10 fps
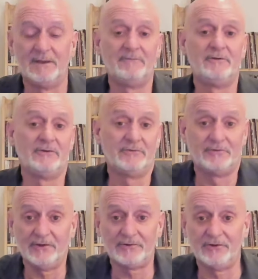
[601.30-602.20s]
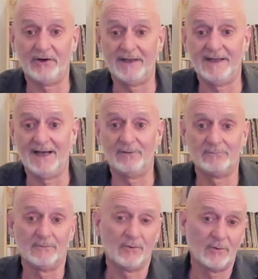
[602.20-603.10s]
if you're just starting out,
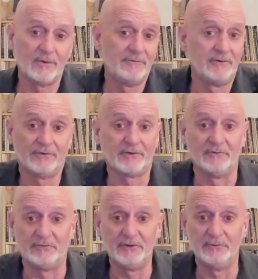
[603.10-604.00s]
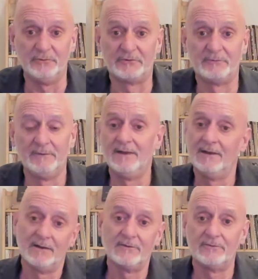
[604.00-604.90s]
or if you're just confused,
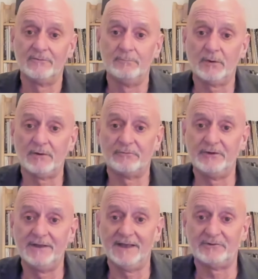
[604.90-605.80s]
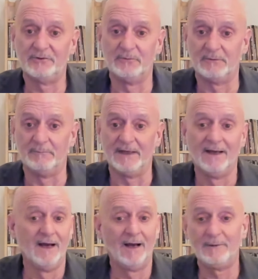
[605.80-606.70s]
book a free lesson with me.
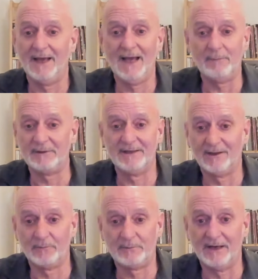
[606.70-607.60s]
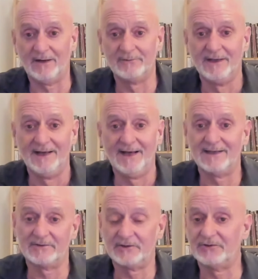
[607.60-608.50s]
I'll be happy to help you out, and
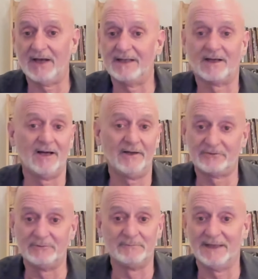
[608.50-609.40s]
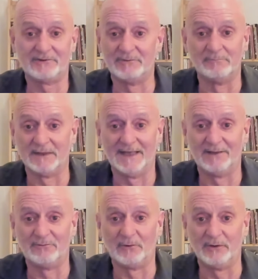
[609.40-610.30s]
I'll design a custom lesson plan
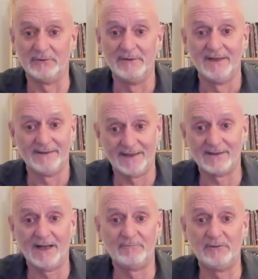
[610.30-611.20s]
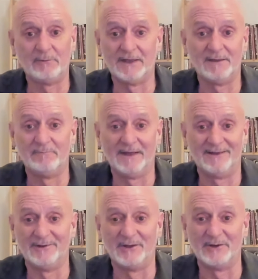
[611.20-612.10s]
for you that'll help you playing
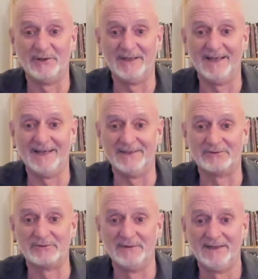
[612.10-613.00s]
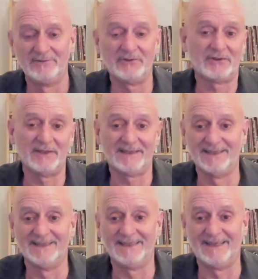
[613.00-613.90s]
better in 30 days. Just click the
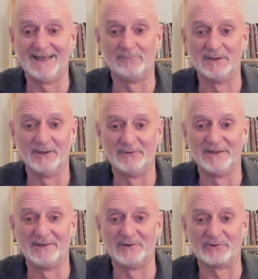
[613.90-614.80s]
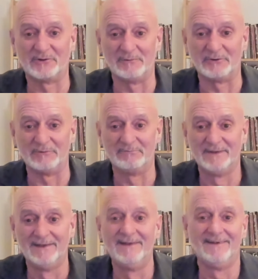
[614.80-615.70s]
link down below in the description.
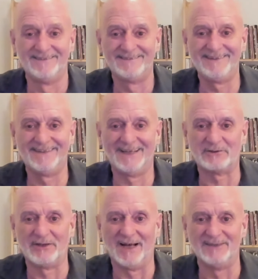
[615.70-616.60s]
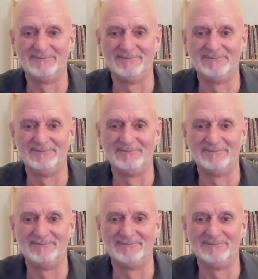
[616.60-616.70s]
See you next time.